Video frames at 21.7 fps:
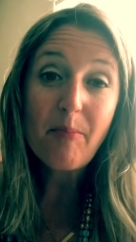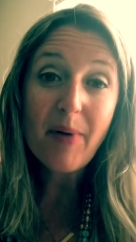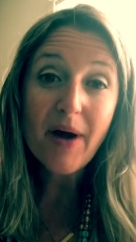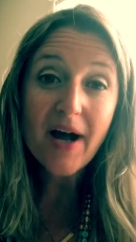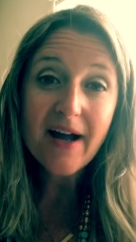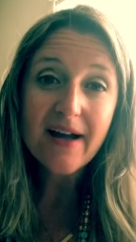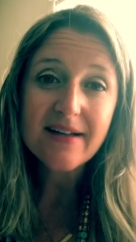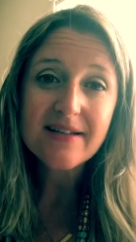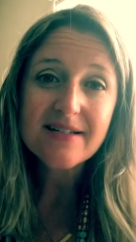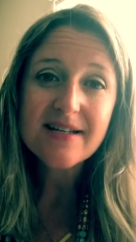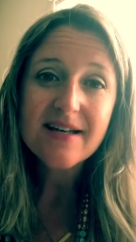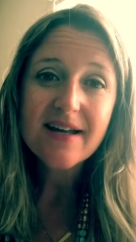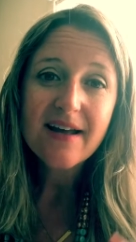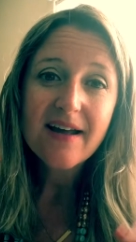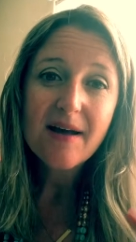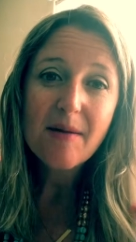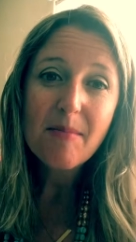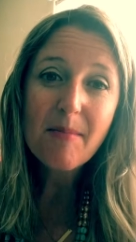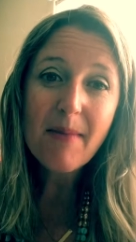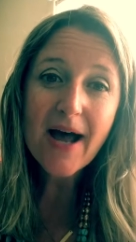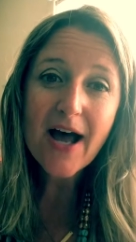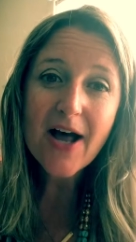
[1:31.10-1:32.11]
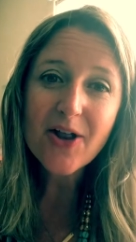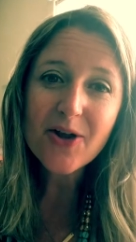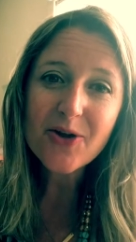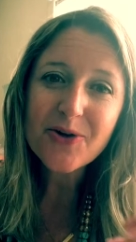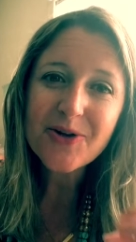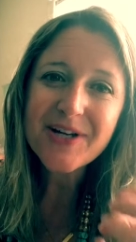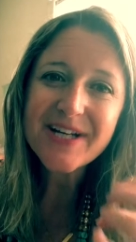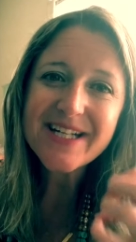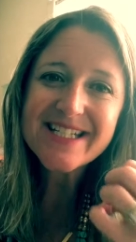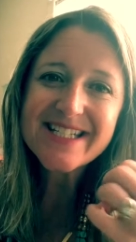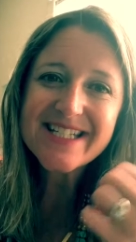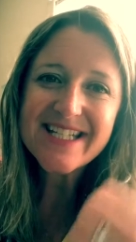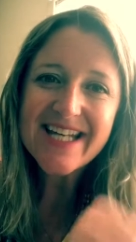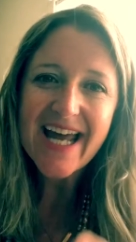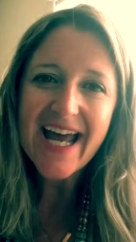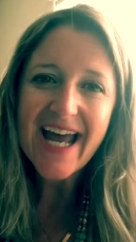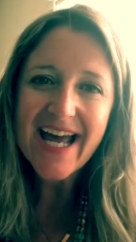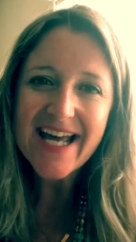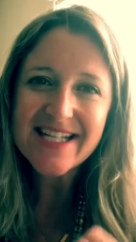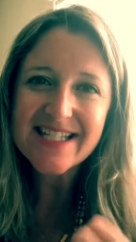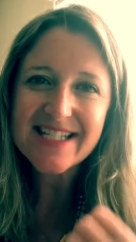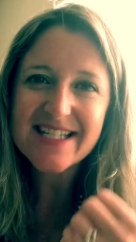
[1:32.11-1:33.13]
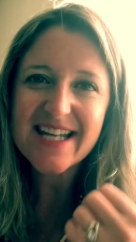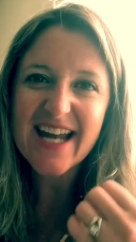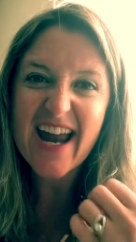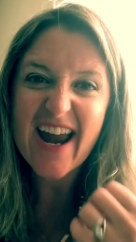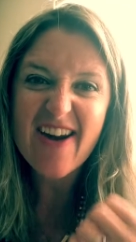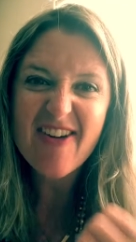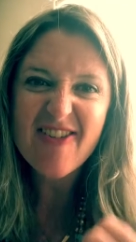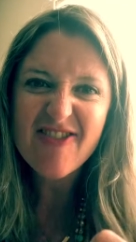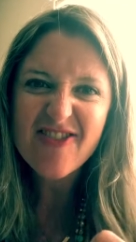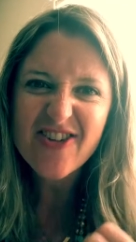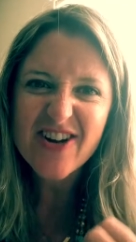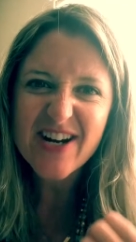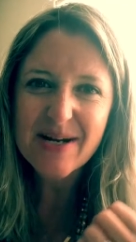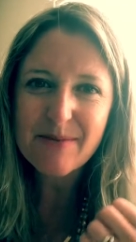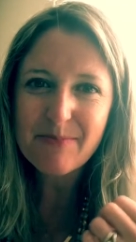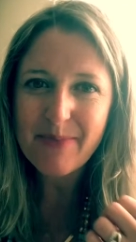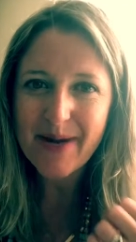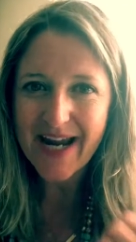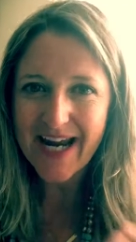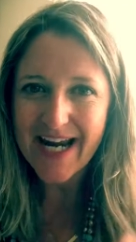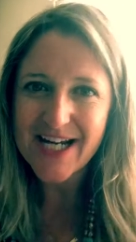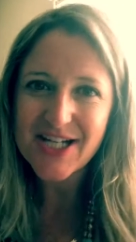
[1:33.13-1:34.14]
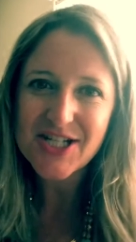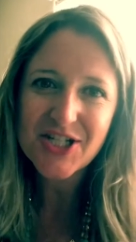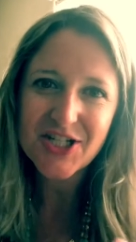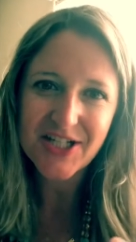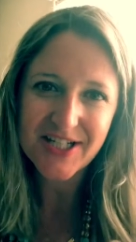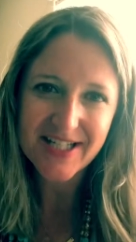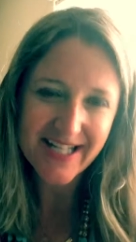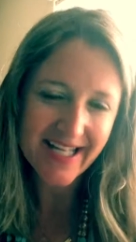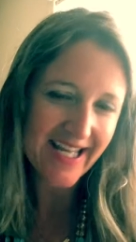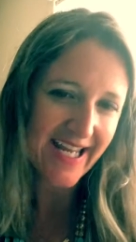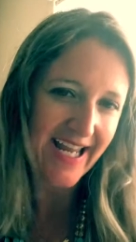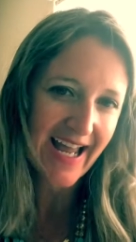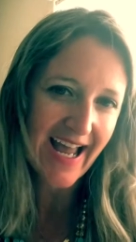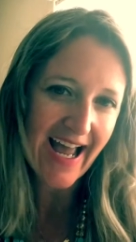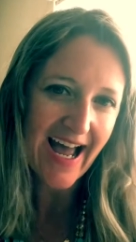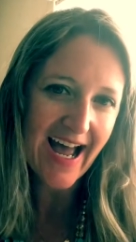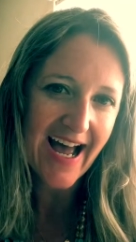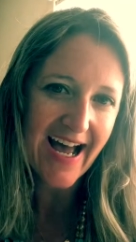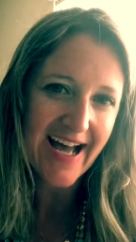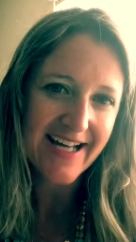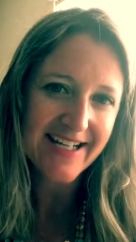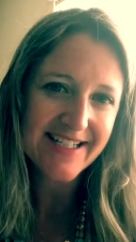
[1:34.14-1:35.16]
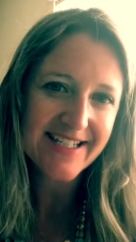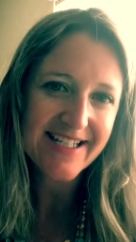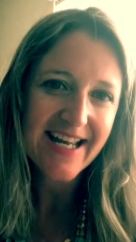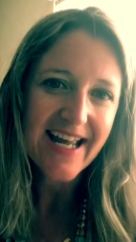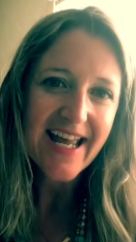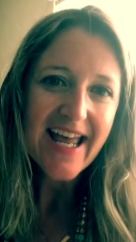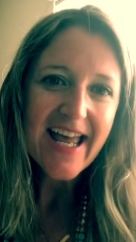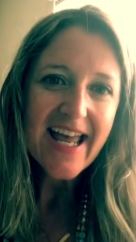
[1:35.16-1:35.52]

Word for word: But Mallory tests every patient he has.